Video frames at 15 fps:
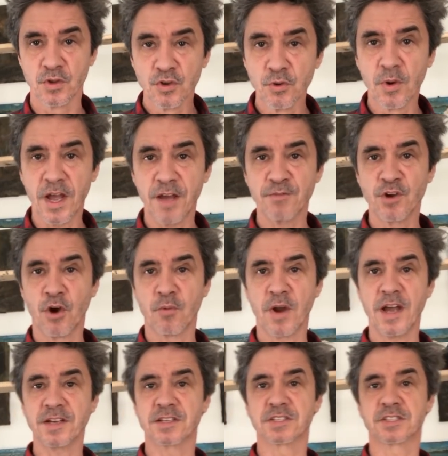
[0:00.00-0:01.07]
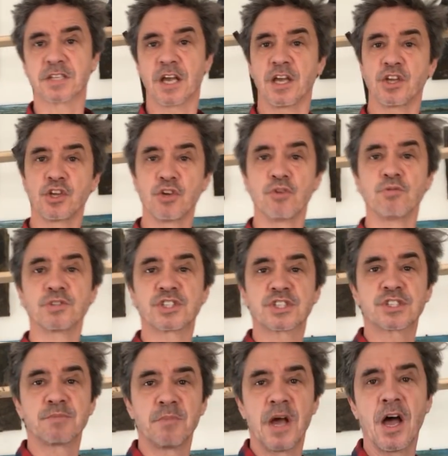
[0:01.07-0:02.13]
you have no right to say, you
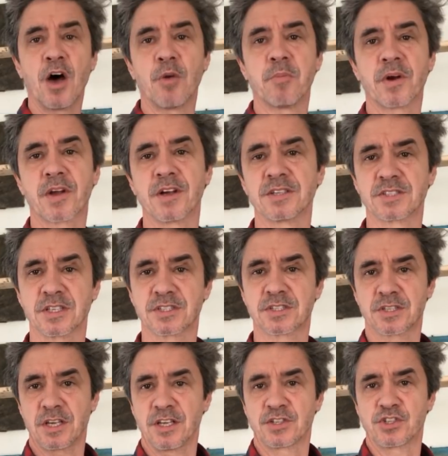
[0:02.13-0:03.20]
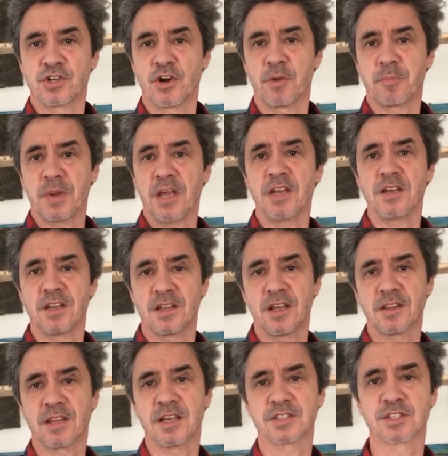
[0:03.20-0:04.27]
smell, because it's your opinion
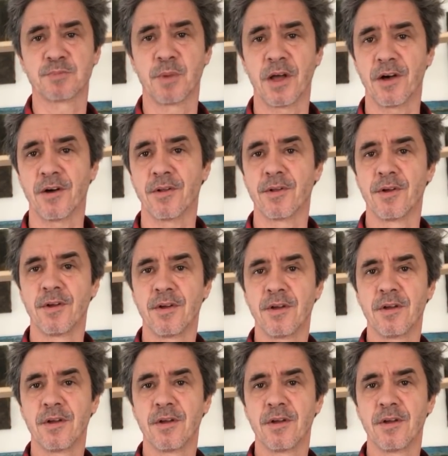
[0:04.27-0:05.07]
that they smell.